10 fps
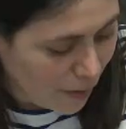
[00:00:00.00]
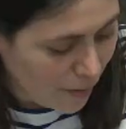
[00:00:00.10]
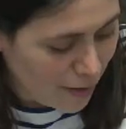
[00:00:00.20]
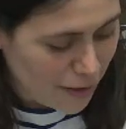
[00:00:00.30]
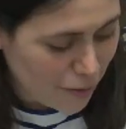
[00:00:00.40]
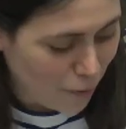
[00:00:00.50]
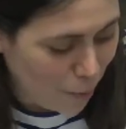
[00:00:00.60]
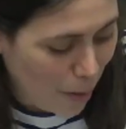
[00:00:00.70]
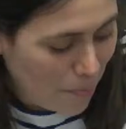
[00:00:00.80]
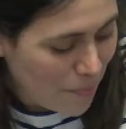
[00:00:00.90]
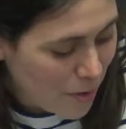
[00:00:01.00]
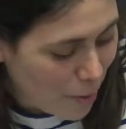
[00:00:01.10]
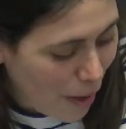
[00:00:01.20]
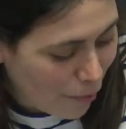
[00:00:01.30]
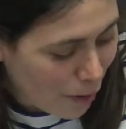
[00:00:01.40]
This is a fun one.
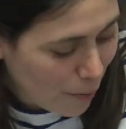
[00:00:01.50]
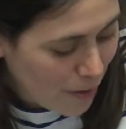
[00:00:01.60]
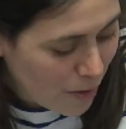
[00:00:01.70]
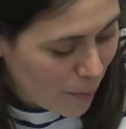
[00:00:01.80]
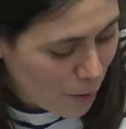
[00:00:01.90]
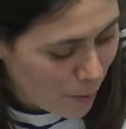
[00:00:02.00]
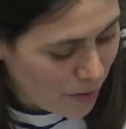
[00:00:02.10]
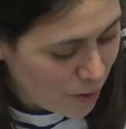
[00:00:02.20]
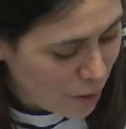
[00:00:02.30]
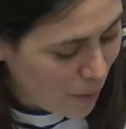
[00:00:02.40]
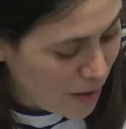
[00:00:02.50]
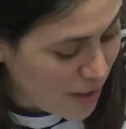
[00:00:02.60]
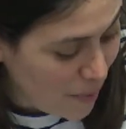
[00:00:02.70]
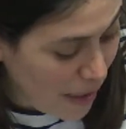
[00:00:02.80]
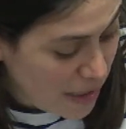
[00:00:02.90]
So after doing so much research about
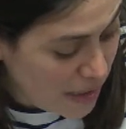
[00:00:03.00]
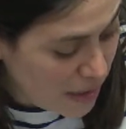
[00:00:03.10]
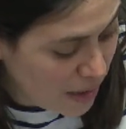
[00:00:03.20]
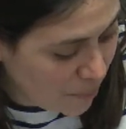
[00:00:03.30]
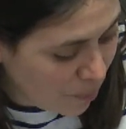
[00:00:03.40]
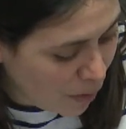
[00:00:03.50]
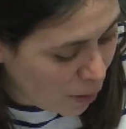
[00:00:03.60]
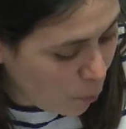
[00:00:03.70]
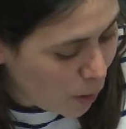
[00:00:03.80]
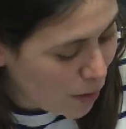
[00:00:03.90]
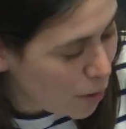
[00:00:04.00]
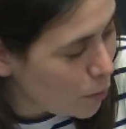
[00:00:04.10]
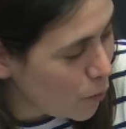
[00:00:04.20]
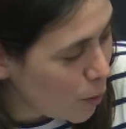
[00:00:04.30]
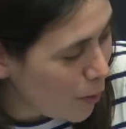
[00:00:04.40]
space, what do
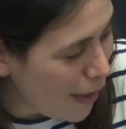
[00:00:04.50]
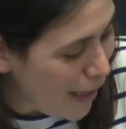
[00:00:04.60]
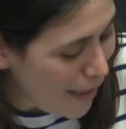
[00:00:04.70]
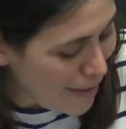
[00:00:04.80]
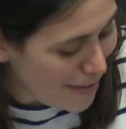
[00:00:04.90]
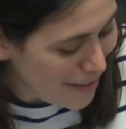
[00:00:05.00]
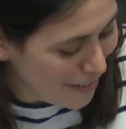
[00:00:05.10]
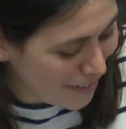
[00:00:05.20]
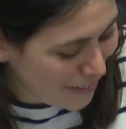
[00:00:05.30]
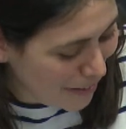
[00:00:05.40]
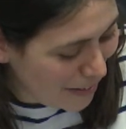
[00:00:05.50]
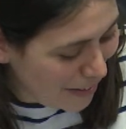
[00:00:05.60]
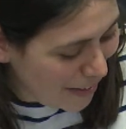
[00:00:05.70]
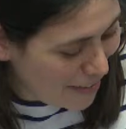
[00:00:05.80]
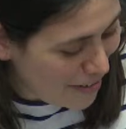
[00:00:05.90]
you view it as?
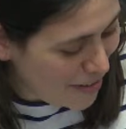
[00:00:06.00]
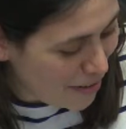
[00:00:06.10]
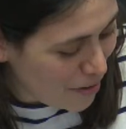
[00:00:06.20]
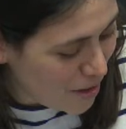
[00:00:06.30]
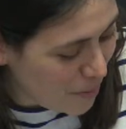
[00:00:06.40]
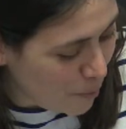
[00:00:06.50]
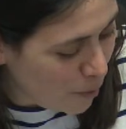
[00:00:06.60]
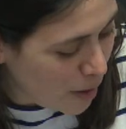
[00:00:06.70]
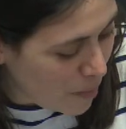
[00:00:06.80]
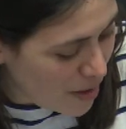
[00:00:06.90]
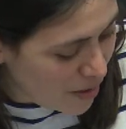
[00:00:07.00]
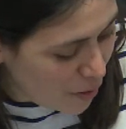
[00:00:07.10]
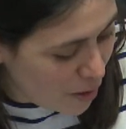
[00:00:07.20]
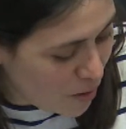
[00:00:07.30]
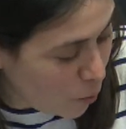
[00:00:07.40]
Is it still a spooky,
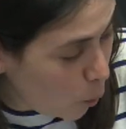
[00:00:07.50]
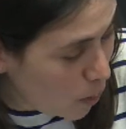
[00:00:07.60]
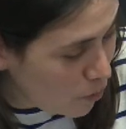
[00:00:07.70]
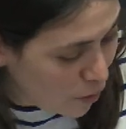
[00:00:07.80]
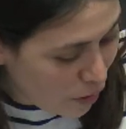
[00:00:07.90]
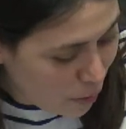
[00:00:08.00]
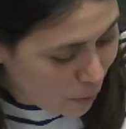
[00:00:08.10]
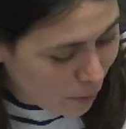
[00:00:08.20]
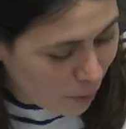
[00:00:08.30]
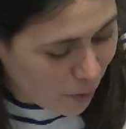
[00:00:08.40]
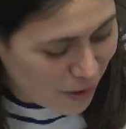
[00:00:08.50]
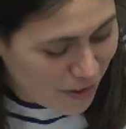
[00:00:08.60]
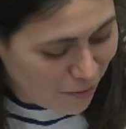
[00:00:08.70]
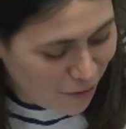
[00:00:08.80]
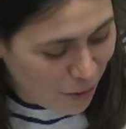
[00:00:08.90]
mysterious void for you, or
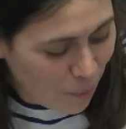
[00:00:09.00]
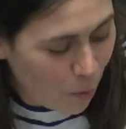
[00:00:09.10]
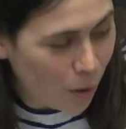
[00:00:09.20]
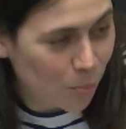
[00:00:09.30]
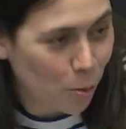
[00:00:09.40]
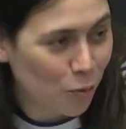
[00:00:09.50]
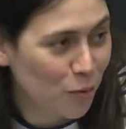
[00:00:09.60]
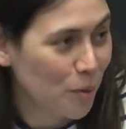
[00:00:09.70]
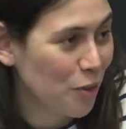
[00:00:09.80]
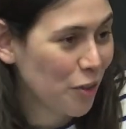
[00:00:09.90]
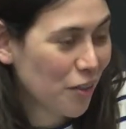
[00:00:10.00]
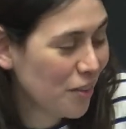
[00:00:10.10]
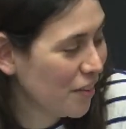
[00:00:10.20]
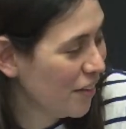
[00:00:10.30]
does it feel more and more familiar?